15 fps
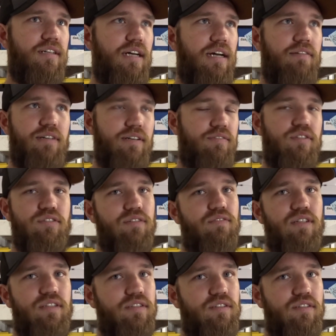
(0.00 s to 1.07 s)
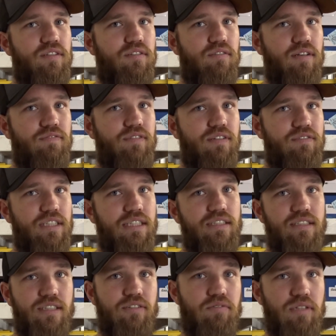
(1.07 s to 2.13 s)
I've never driven a 350
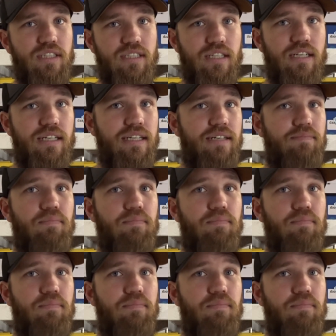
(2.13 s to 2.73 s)
until recently,